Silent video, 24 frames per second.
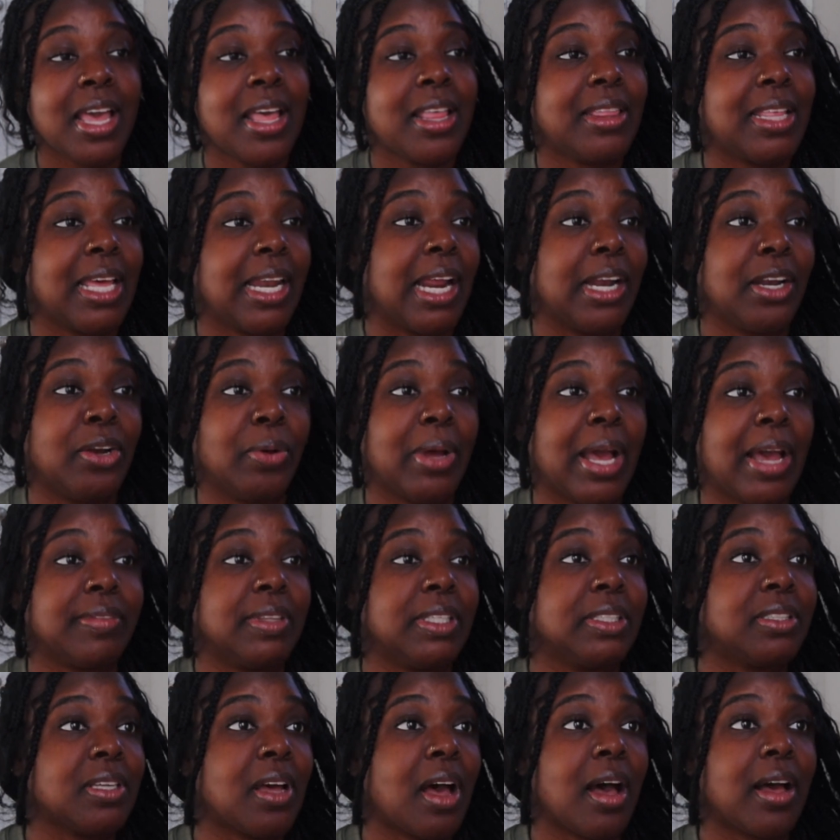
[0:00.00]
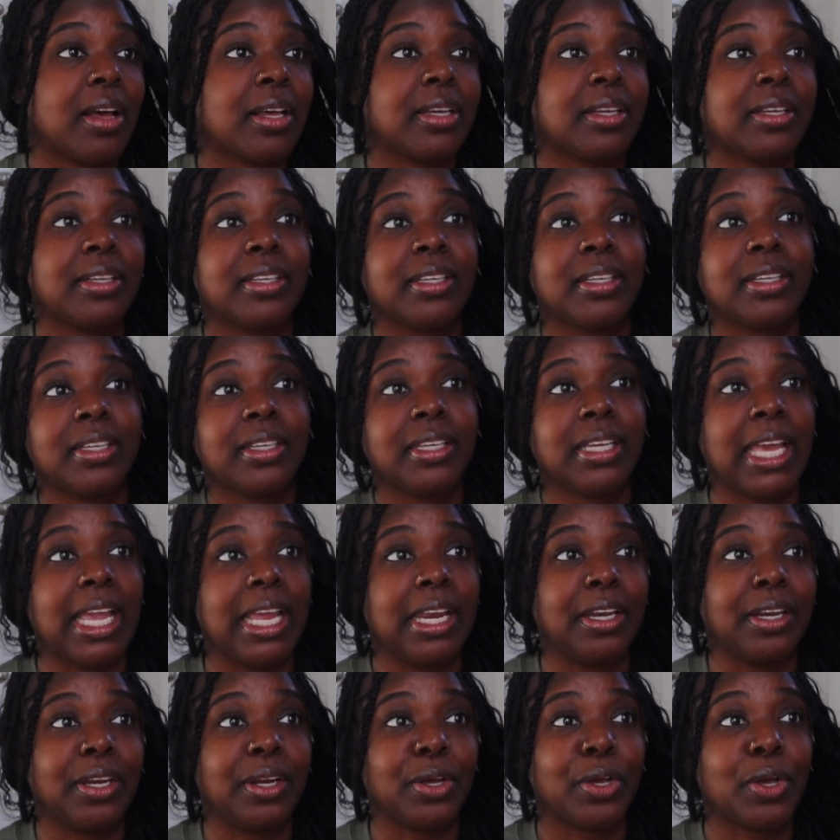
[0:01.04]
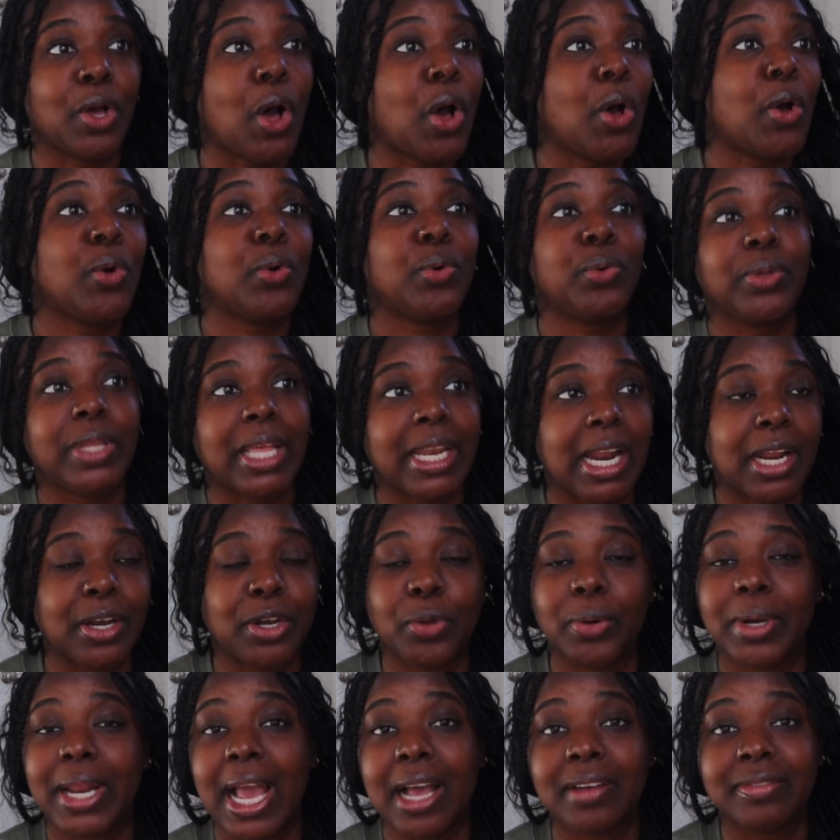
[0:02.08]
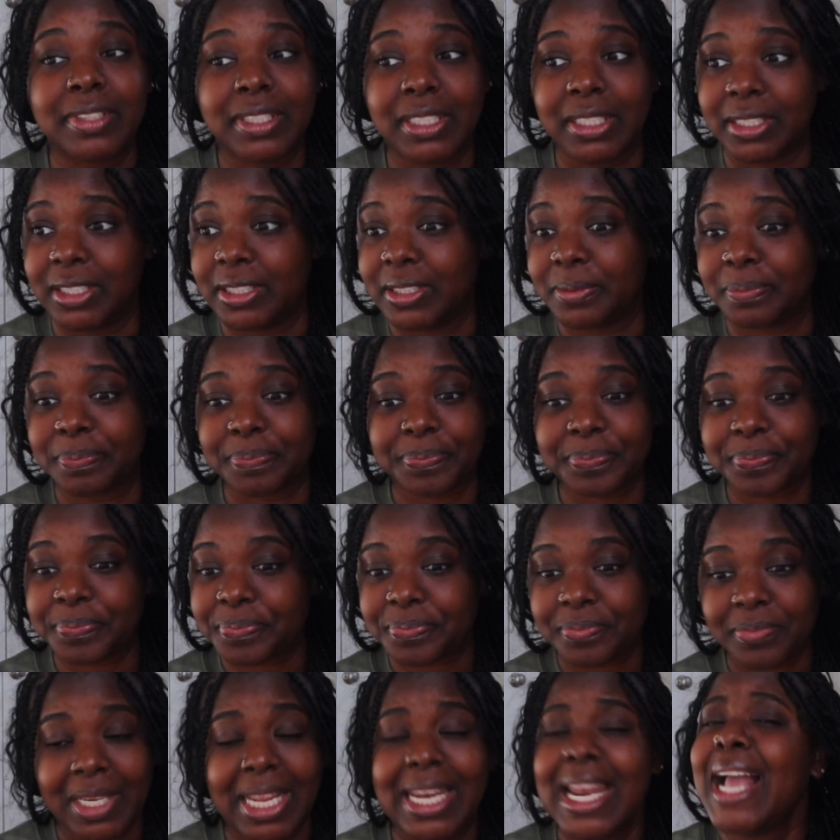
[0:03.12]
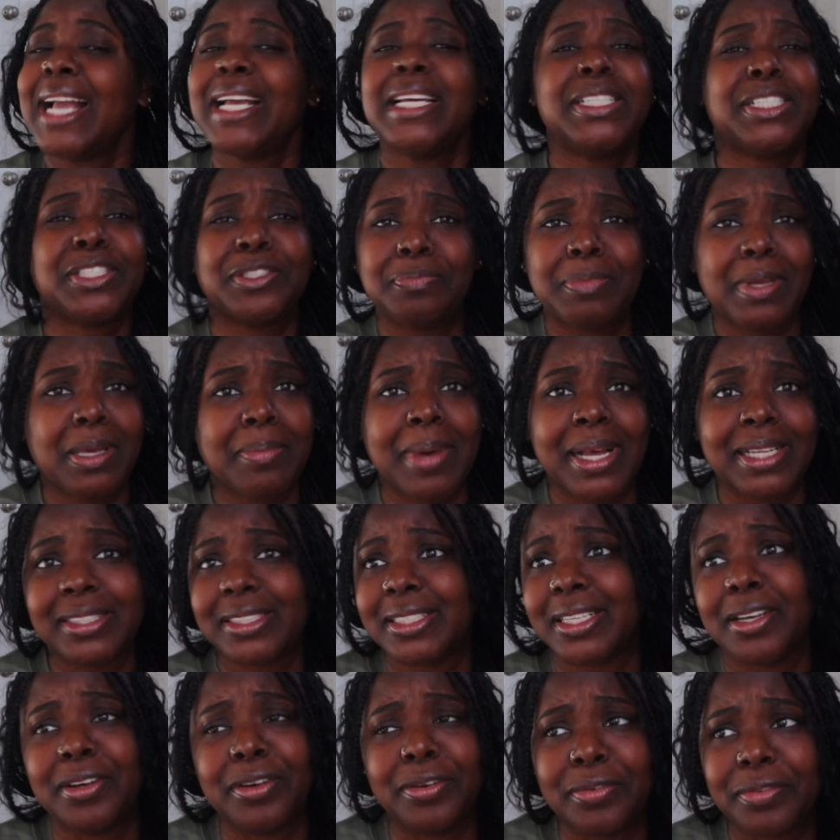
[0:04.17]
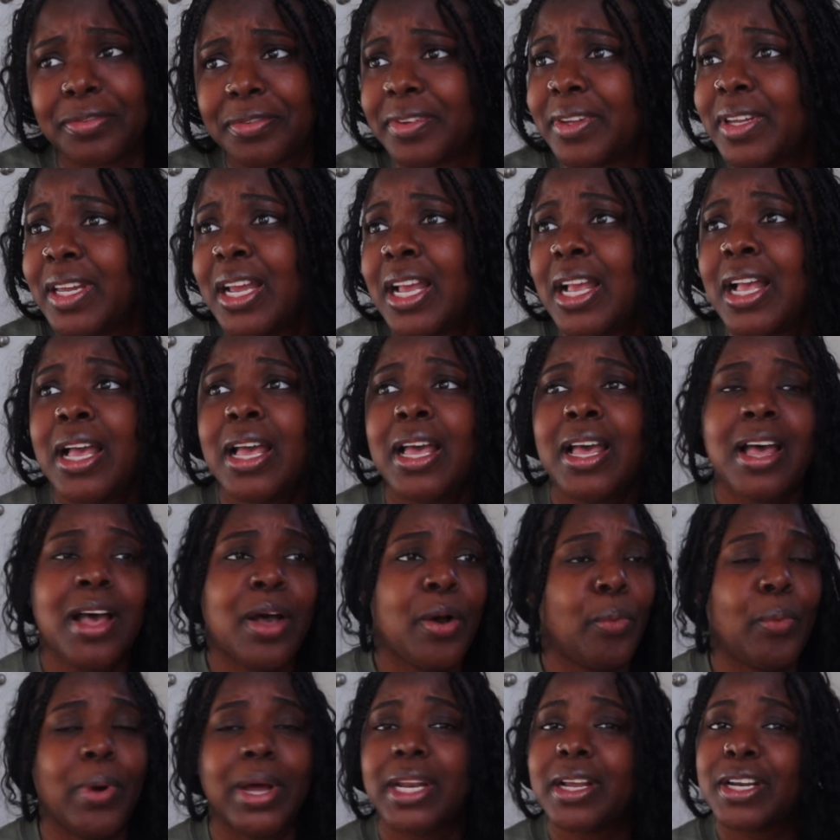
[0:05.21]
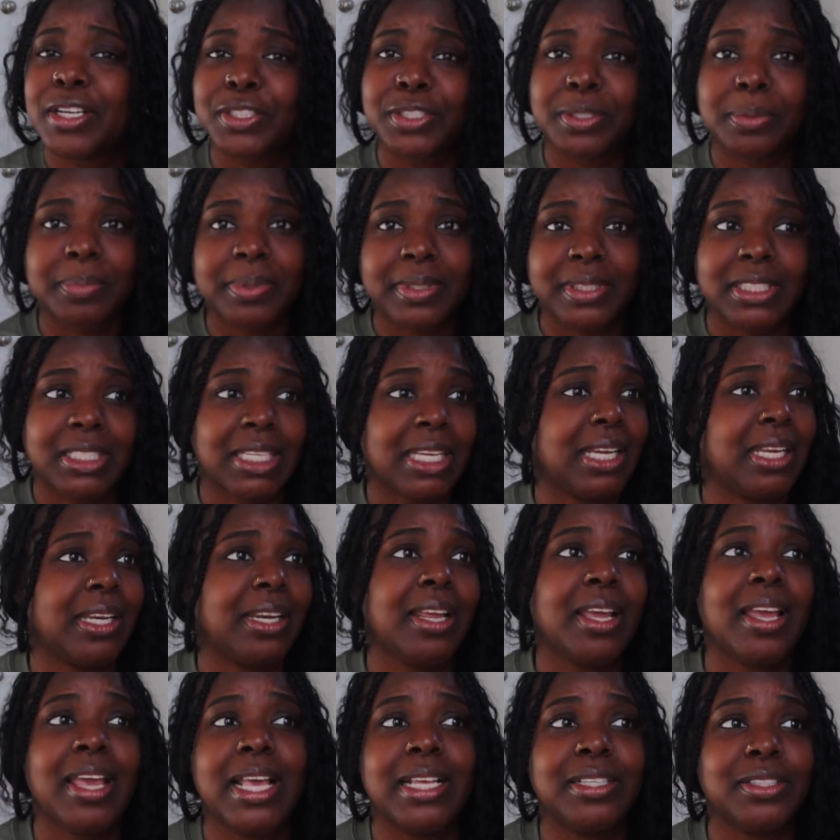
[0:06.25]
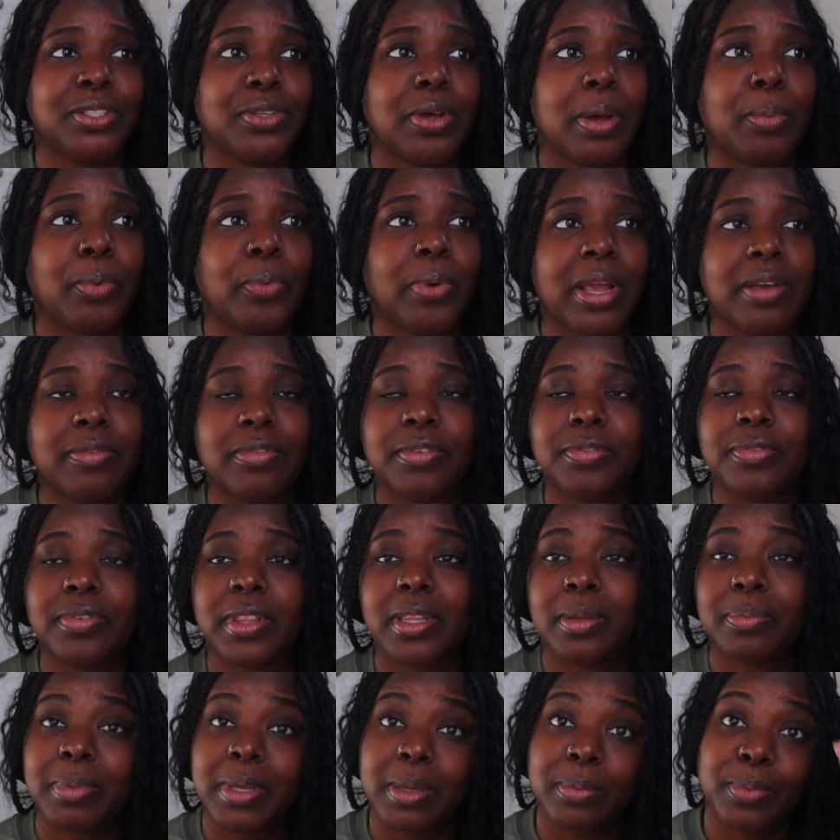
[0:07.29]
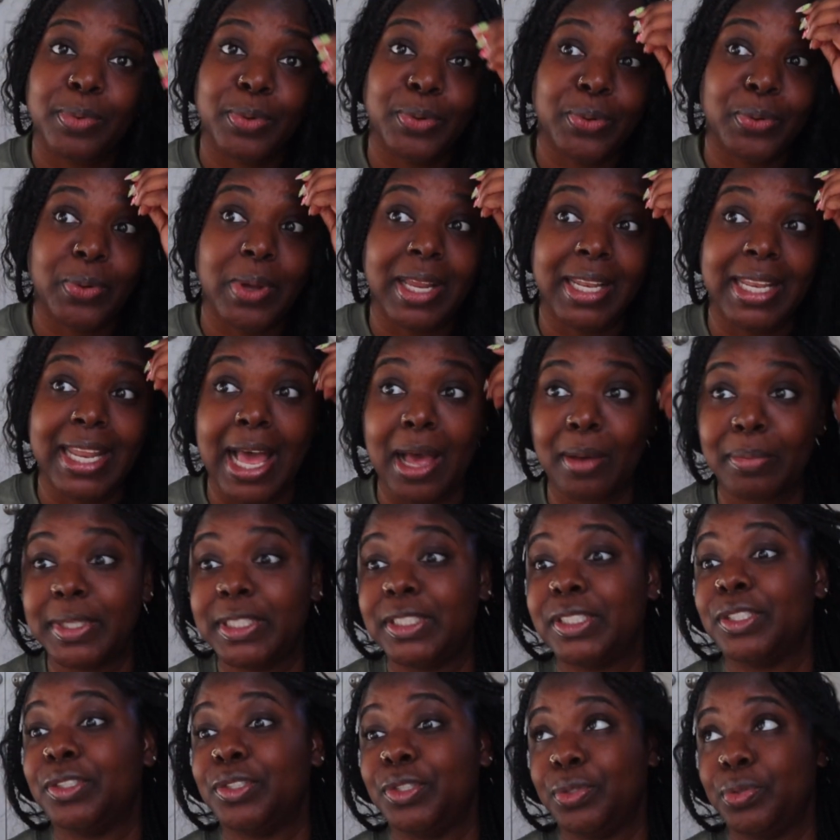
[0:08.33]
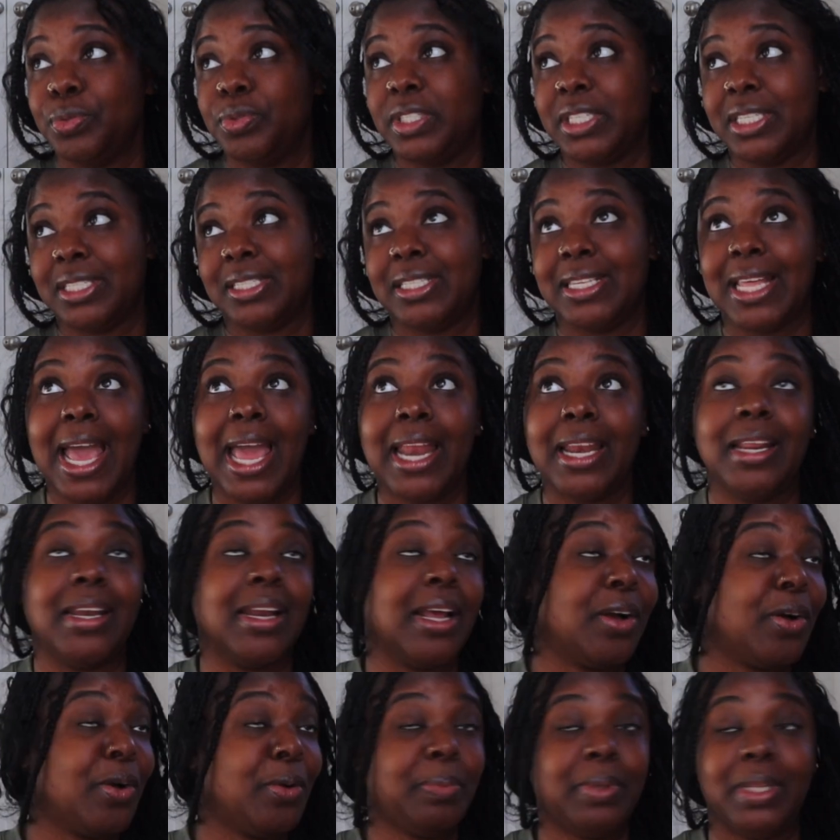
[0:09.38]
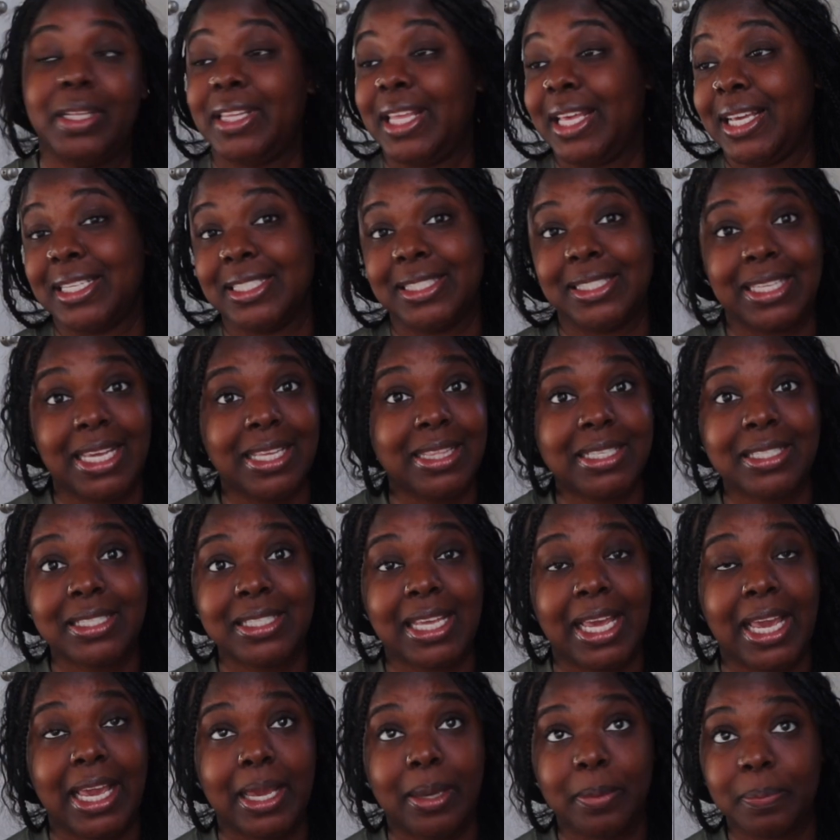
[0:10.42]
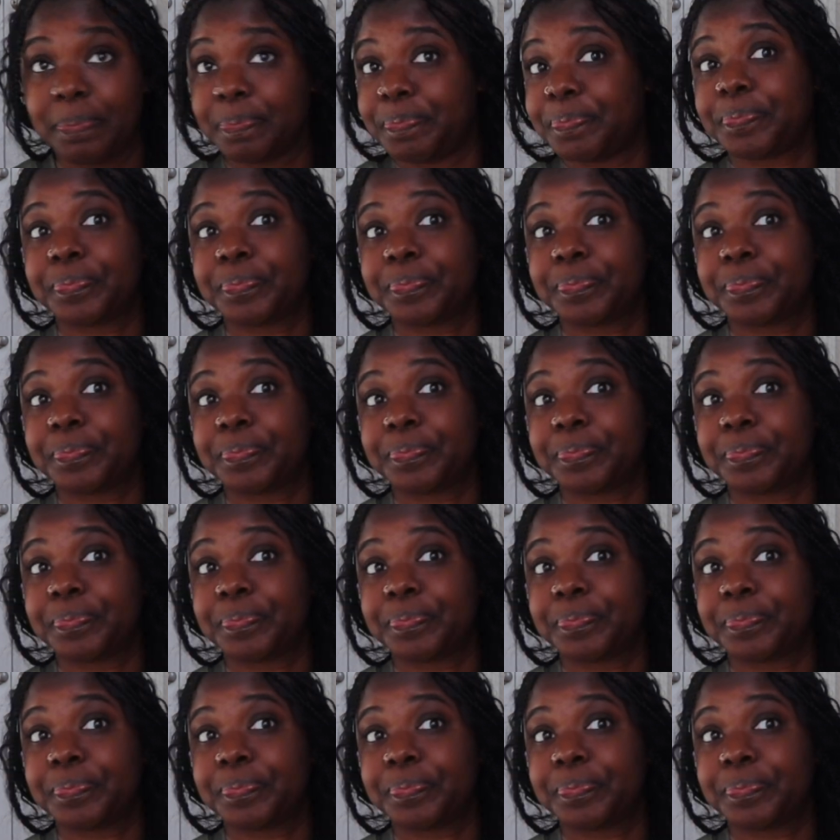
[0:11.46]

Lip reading: that I don't have to talk in code, that I can just be myself 100%. And so I'm grateful for the people who allow me to do just that, and I hope that they can say the same